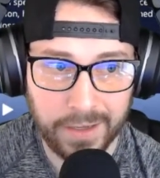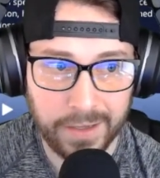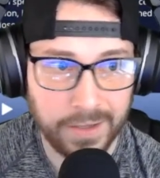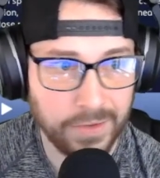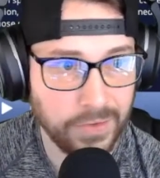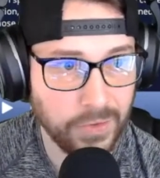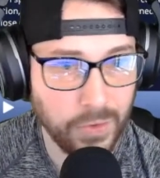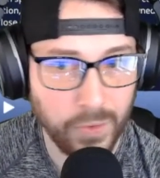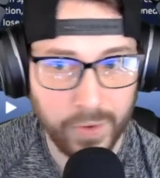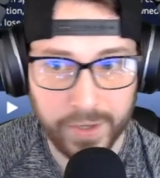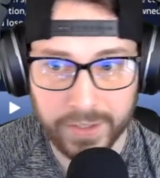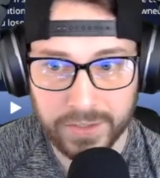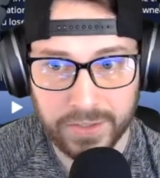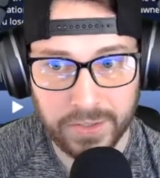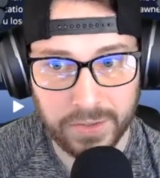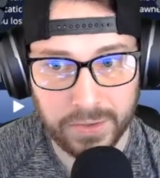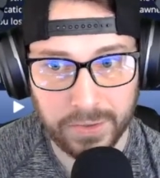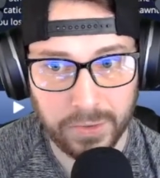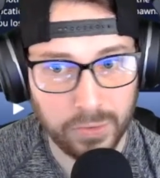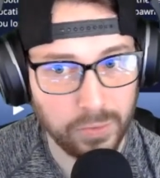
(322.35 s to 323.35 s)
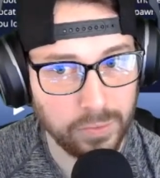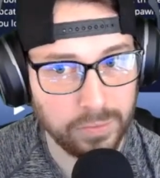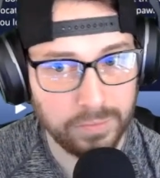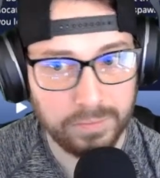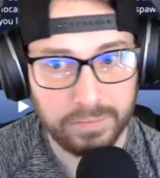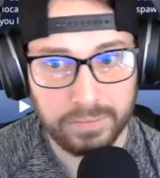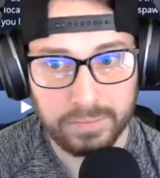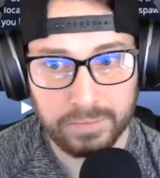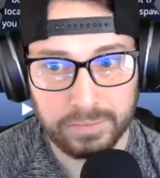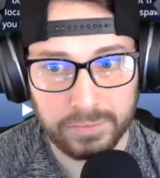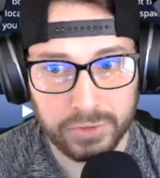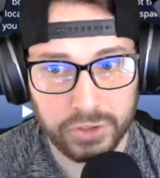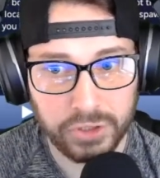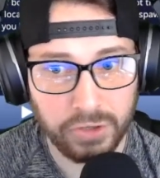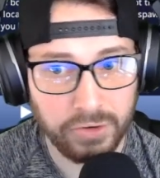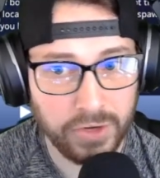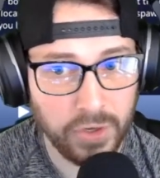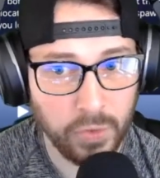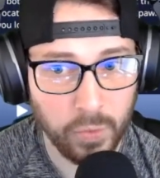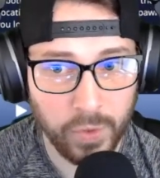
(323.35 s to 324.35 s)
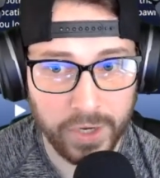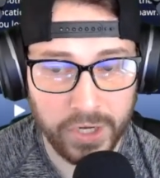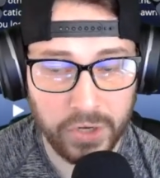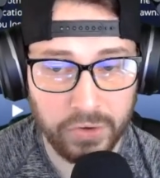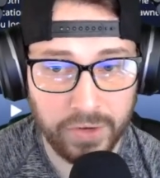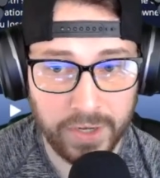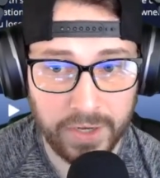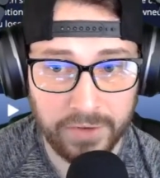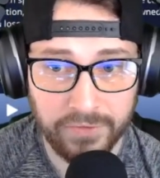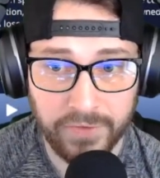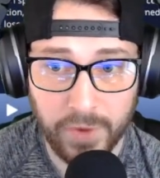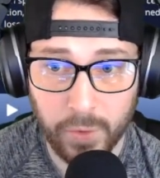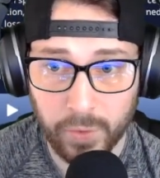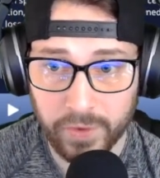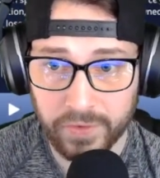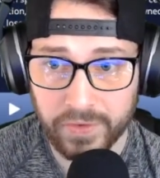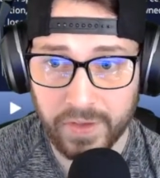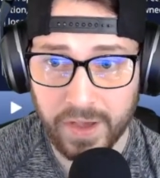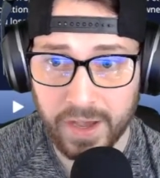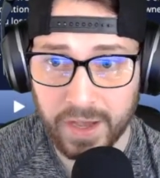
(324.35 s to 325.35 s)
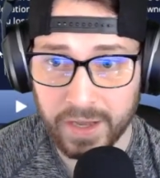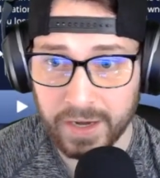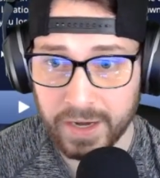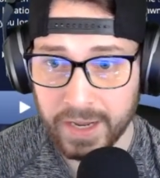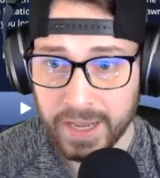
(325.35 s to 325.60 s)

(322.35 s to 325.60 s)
It's going to show you what you need to focus on,